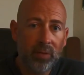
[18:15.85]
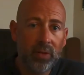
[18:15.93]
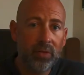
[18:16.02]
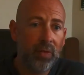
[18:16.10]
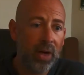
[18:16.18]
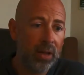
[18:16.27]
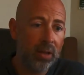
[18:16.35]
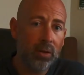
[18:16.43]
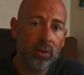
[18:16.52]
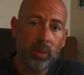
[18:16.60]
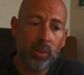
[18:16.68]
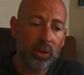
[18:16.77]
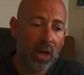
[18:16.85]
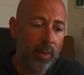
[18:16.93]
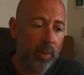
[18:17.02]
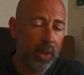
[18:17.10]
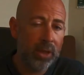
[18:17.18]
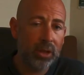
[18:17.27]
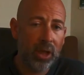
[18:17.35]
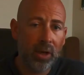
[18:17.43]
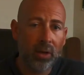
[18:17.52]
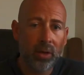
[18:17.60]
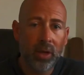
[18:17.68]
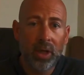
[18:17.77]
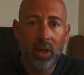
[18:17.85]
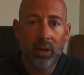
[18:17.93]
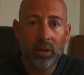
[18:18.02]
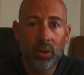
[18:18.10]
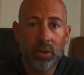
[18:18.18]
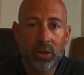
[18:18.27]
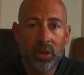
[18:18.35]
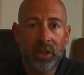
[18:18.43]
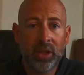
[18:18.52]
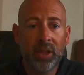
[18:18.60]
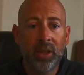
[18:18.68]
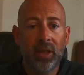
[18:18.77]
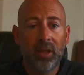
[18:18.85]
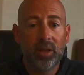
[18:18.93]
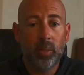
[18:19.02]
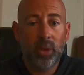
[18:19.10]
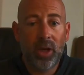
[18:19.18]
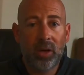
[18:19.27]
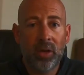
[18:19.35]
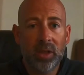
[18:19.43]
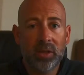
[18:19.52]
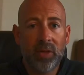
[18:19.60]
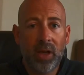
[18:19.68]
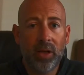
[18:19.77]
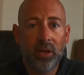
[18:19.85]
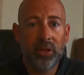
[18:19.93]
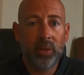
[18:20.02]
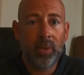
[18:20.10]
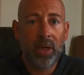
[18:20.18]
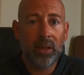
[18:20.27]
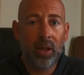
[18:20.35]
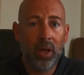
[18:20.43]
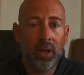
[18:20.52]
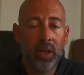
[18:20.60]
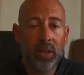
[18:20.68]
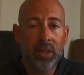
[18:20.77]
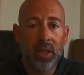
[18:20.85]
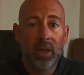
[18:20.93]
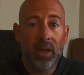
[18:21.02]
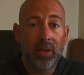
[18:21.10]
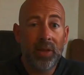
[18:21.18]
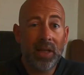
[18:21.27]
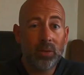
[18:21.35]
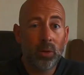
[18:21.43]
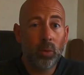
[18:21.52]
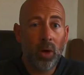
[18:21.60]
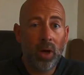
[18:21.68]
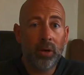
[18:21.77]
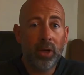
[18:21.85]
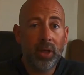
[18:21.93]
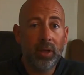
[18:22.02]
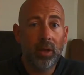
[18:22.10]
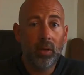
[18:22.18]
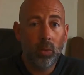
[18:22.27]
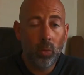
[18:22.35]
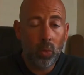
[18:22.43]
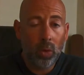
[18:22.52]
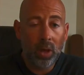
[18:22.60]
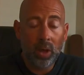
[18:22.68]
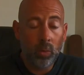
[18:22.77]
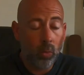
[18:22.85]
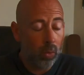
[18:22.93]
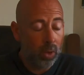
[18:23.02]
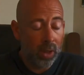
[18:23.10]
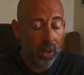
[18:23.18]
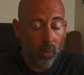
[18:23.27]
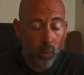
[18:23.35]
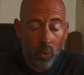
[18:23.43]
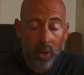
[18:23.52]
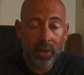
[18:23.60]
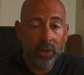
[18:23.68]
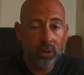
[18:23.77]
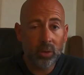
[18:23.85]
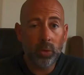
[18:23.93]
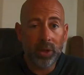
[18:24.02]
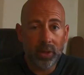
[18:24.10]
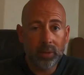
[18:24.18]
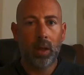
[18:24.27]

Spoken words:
If you follow and subscribe to my channel, you'll see the progress of how healthy my lawn is, and that's with watering 1 inch a week.